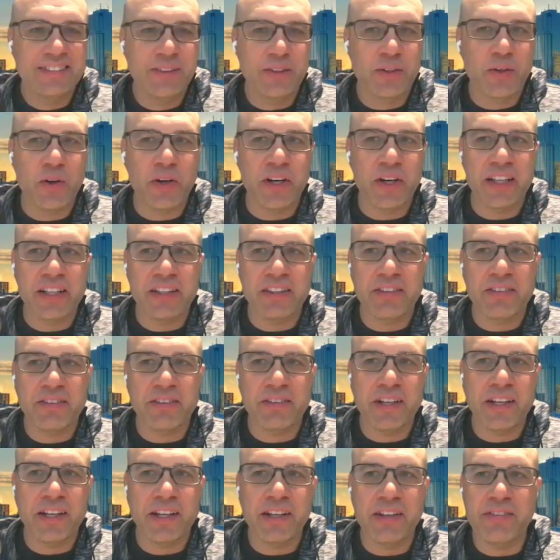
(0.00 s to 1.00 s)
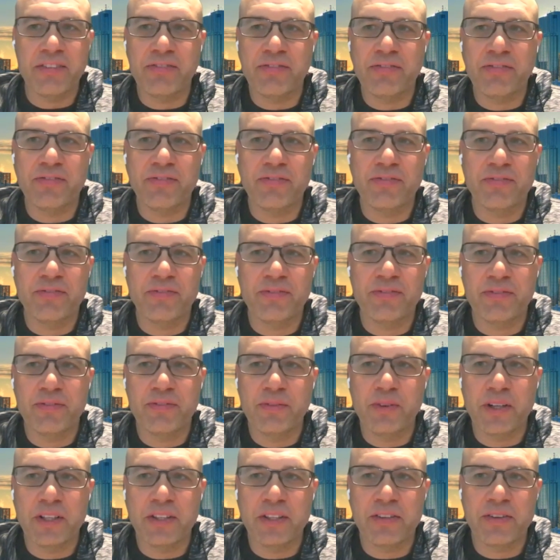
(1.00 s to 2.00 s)
recording at
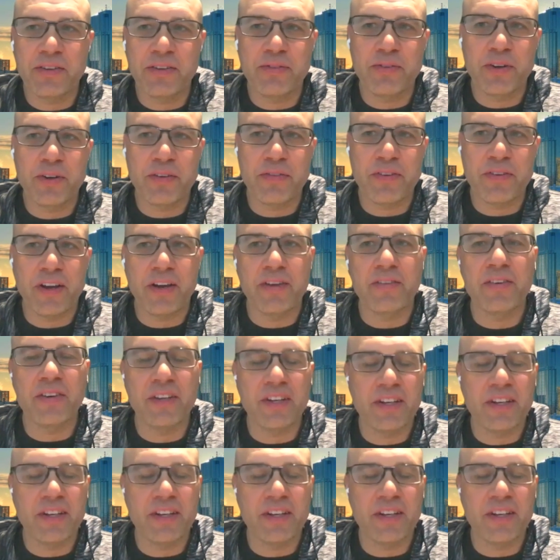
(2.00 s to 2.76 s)
3:45